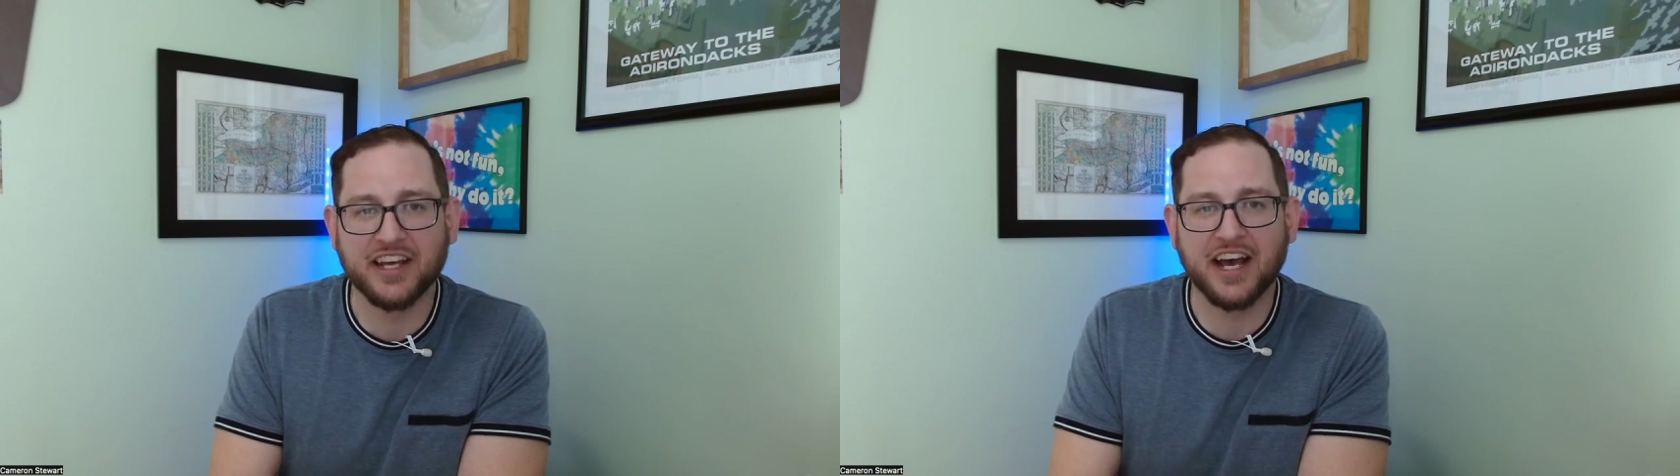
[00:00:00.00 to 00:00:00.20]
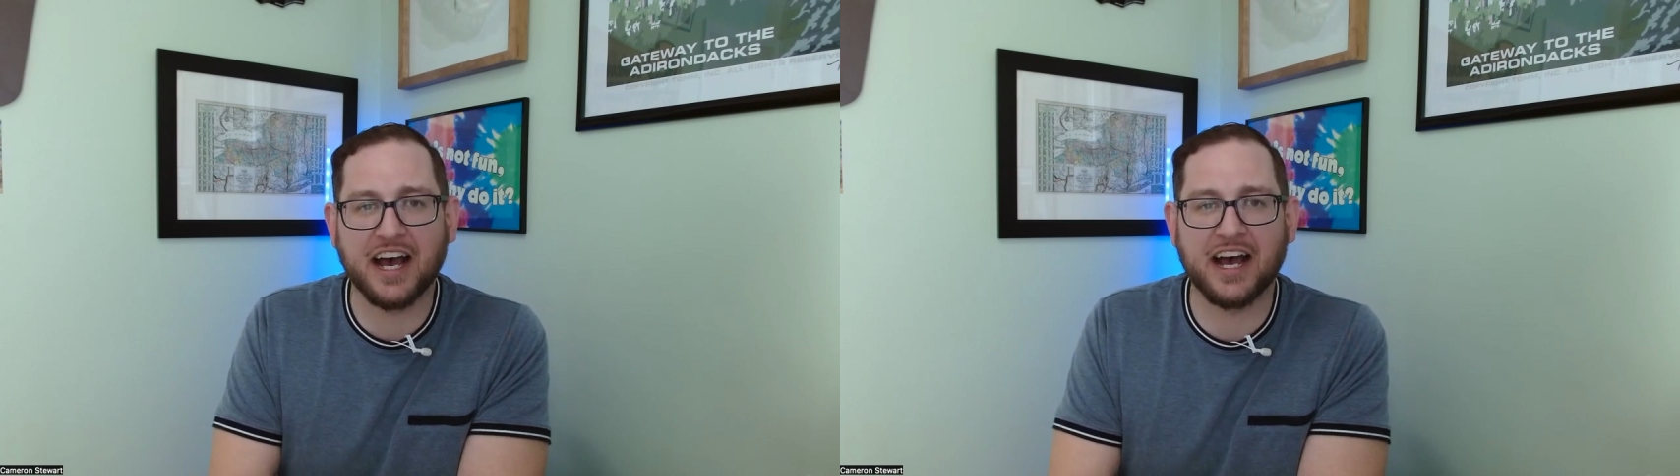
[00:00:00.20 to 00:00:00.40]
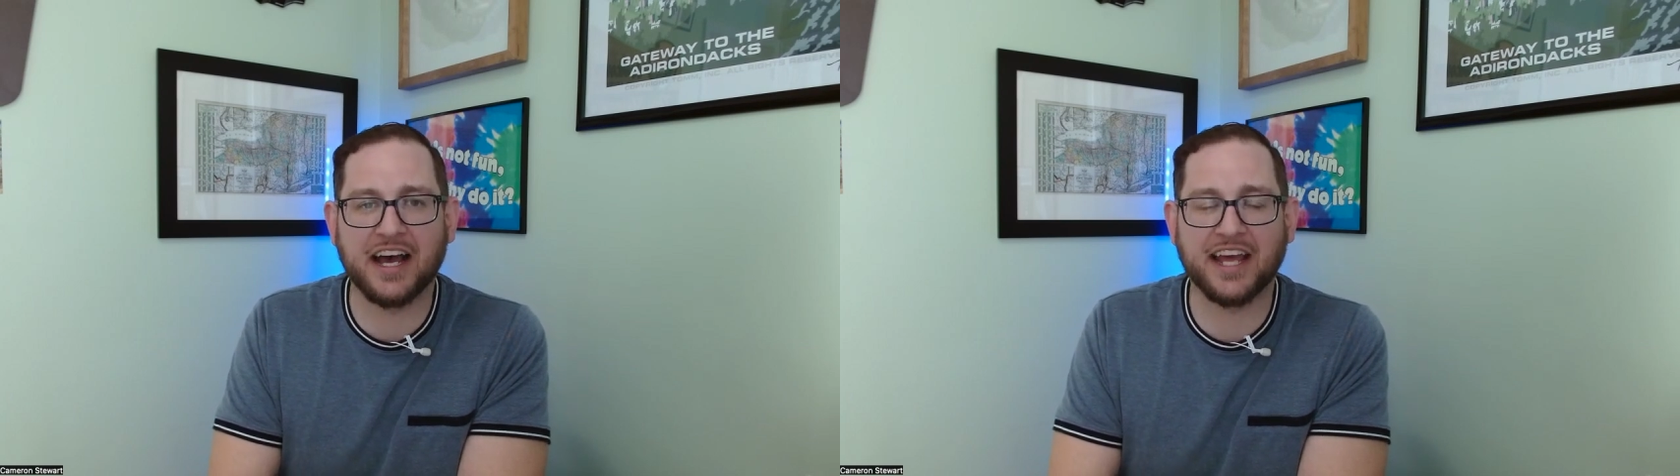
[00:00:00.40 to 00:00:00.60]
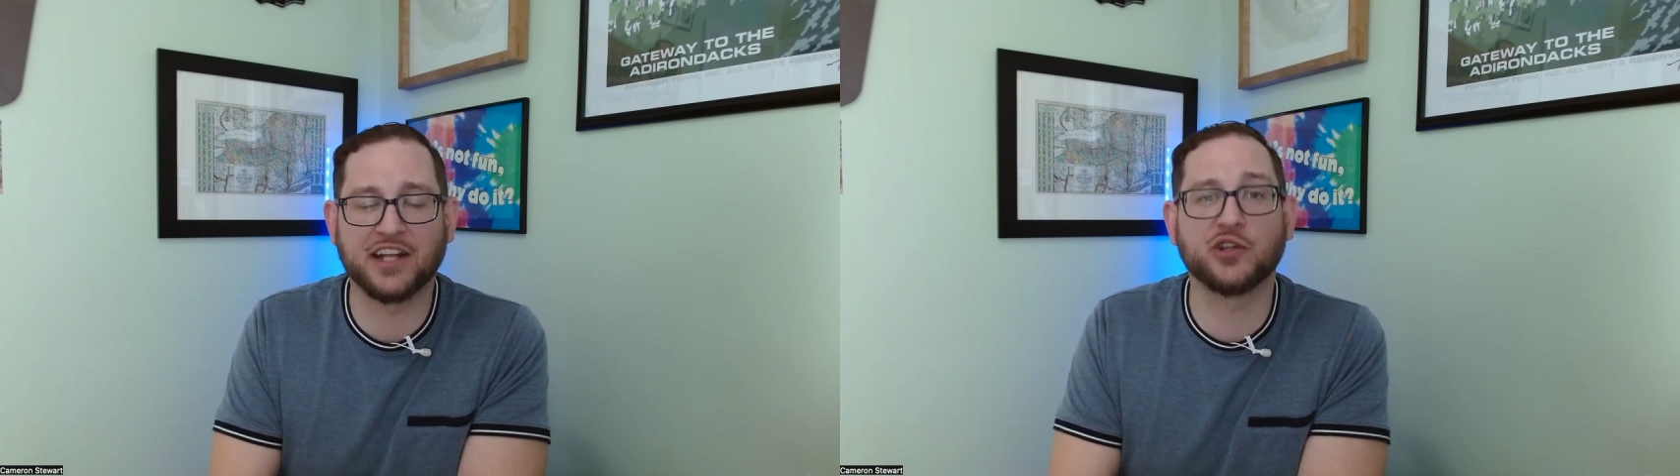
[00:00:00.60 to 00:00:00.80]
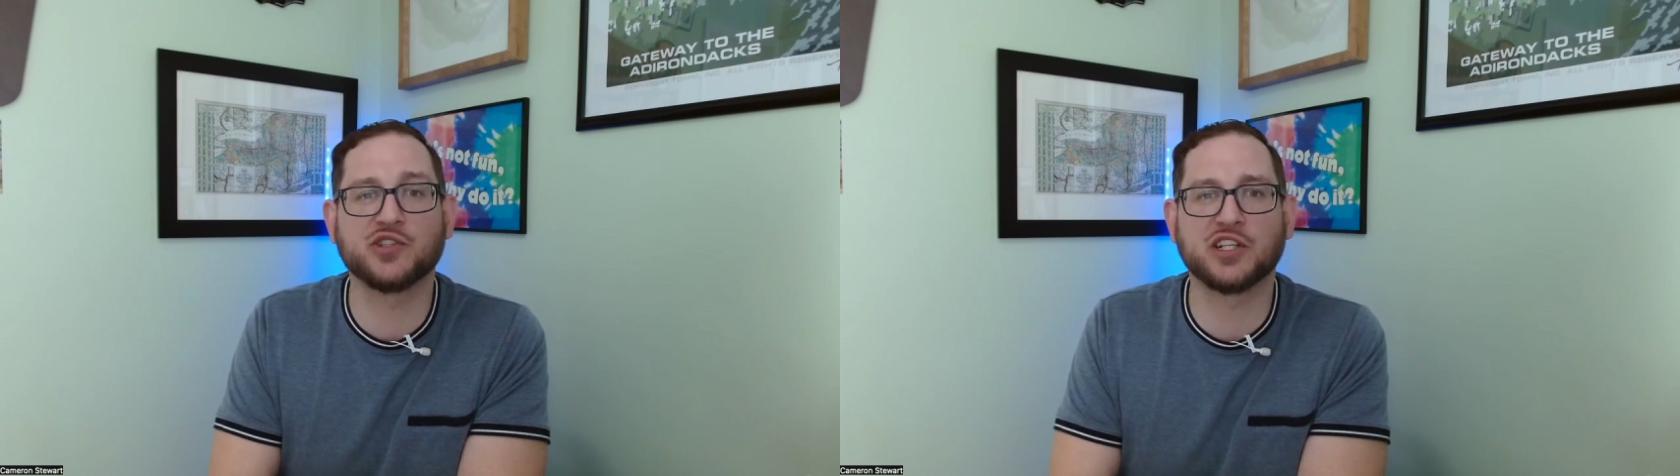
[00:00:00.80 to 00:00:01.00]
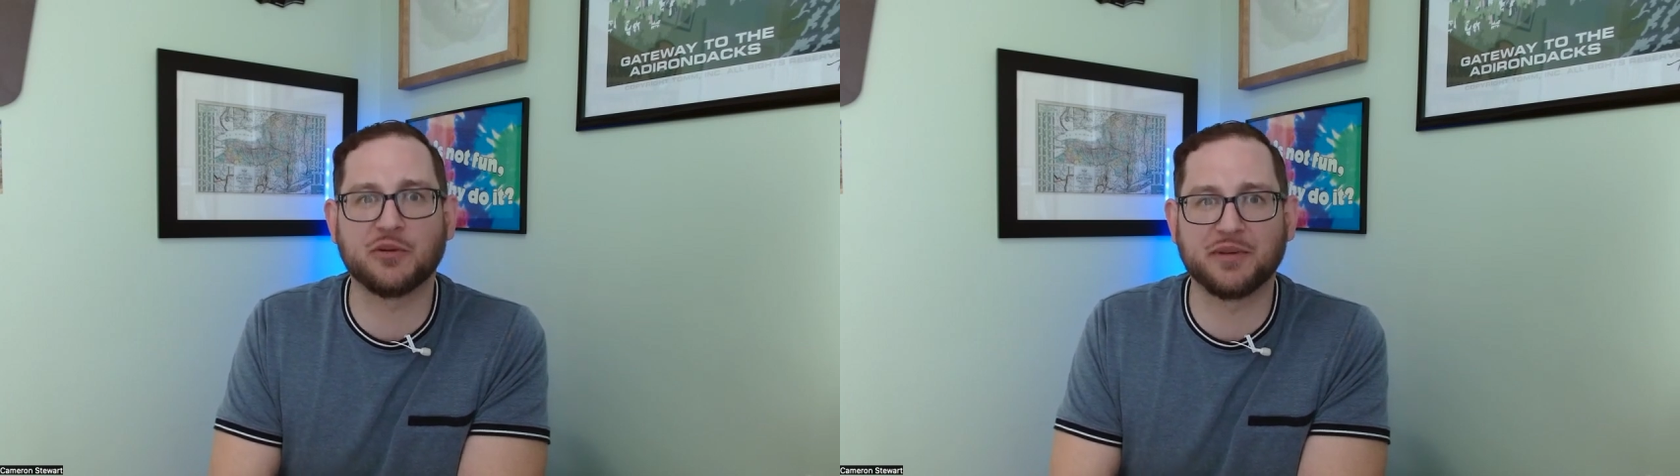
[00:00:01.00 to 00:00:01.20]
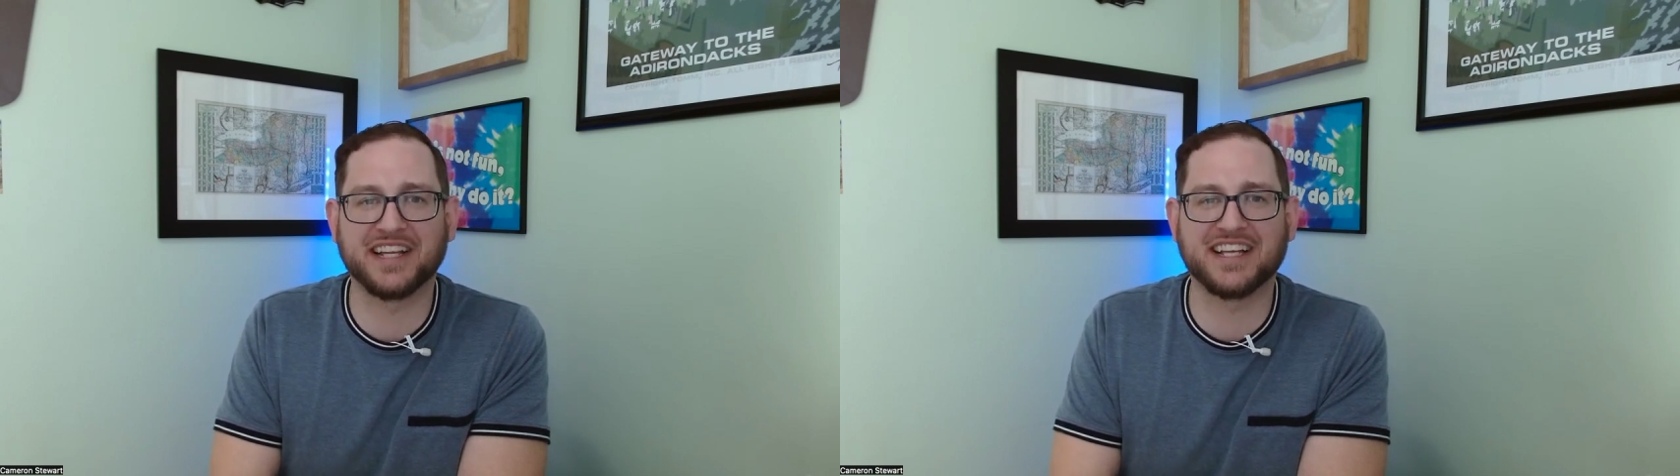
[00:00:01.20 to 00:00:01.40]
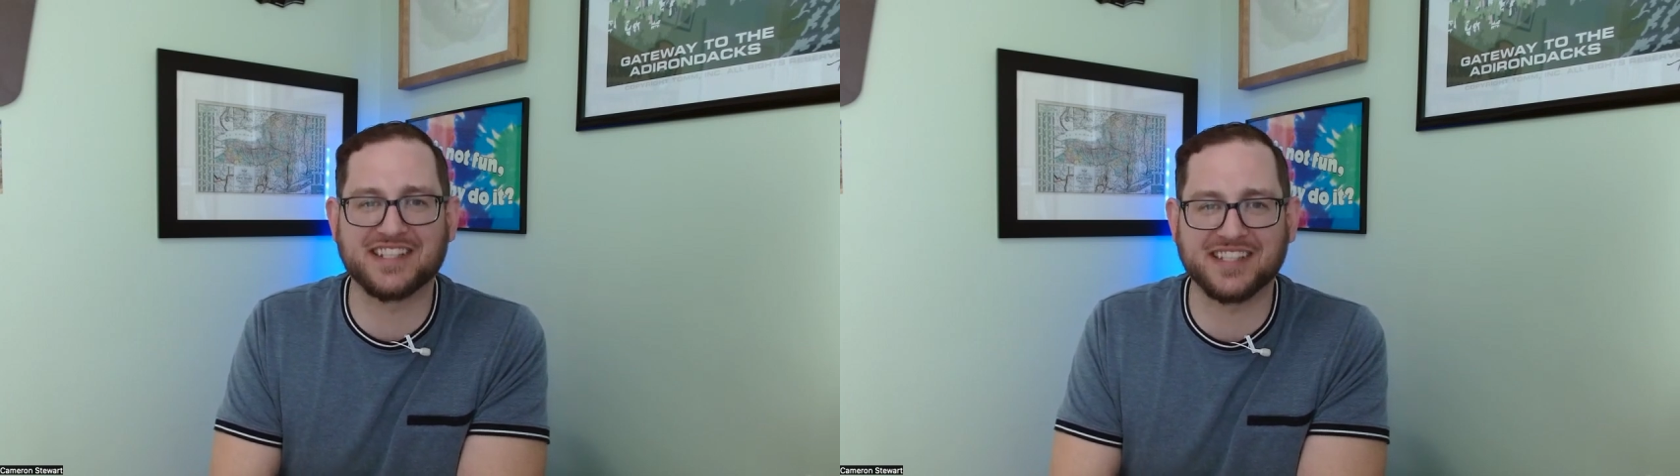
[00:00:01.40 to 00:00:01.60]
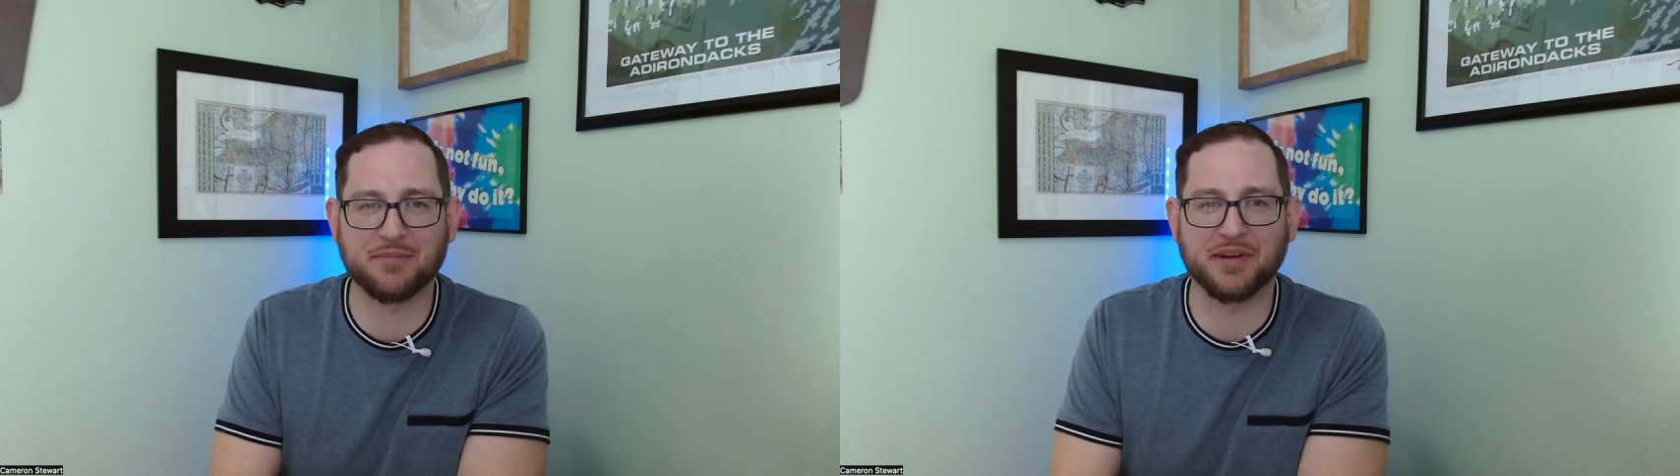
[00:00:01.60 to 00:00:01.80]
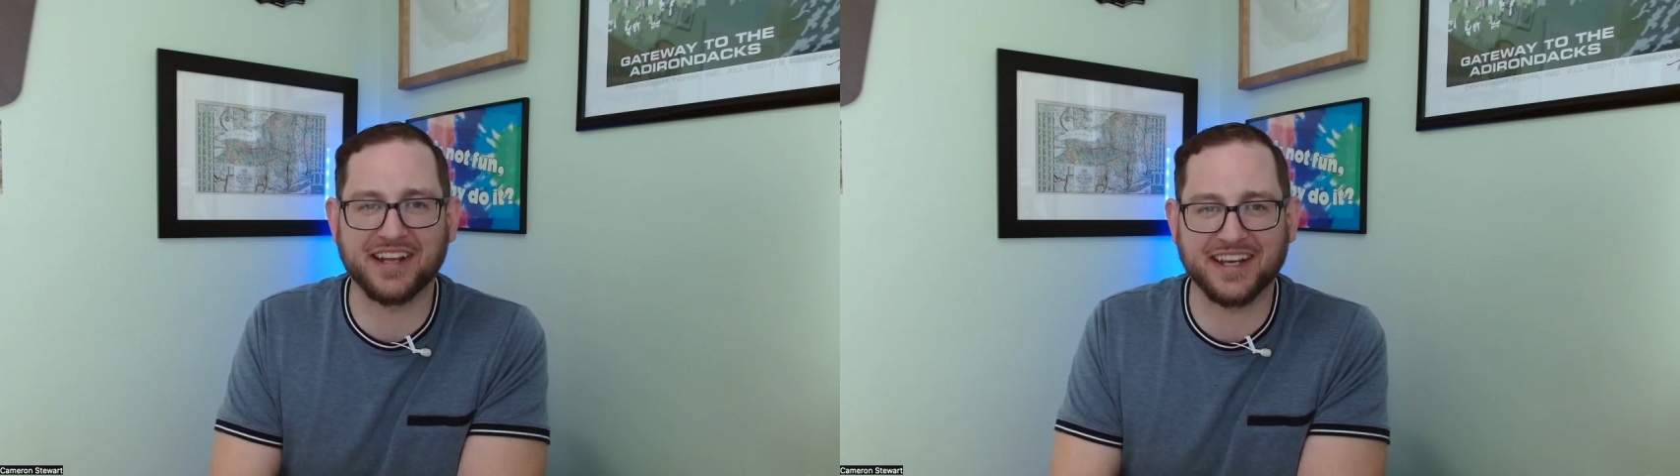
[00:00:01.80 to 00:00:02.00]
and lose a little bit less
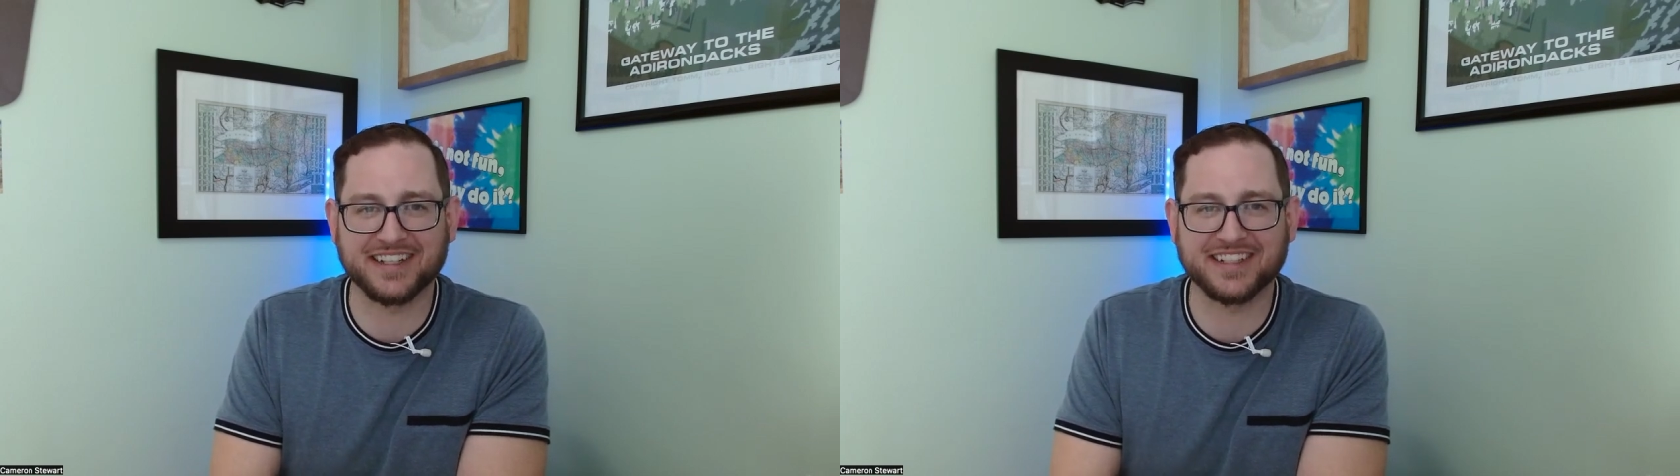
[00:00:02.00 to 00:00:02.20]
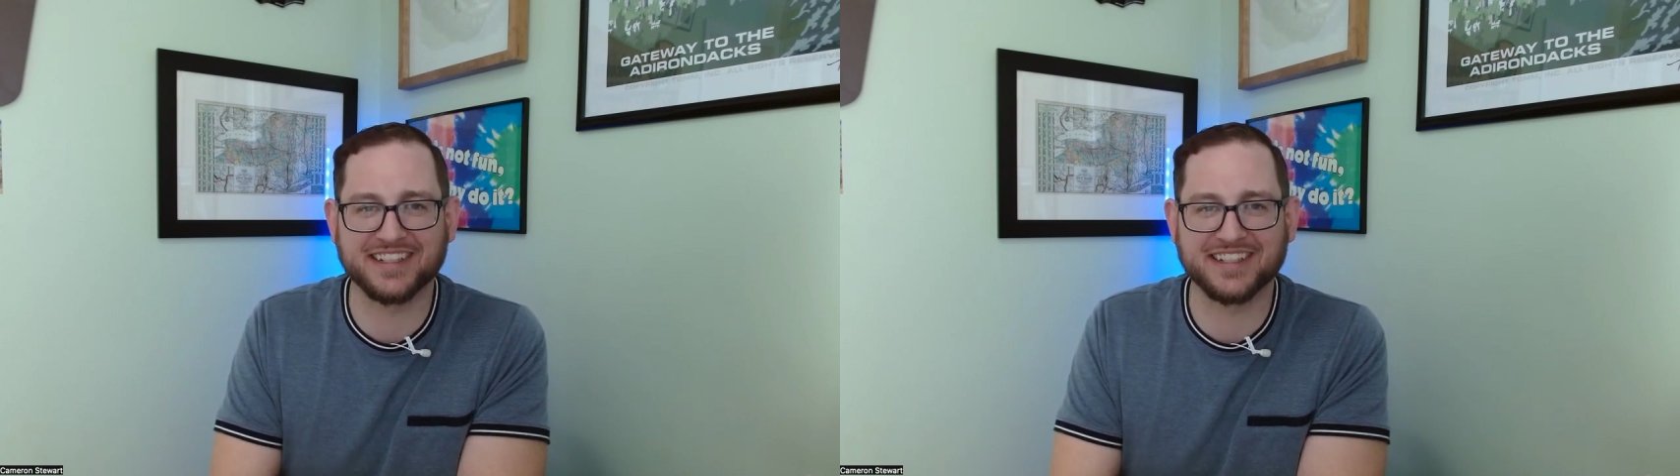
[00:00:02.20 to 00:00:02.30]
sleep at night.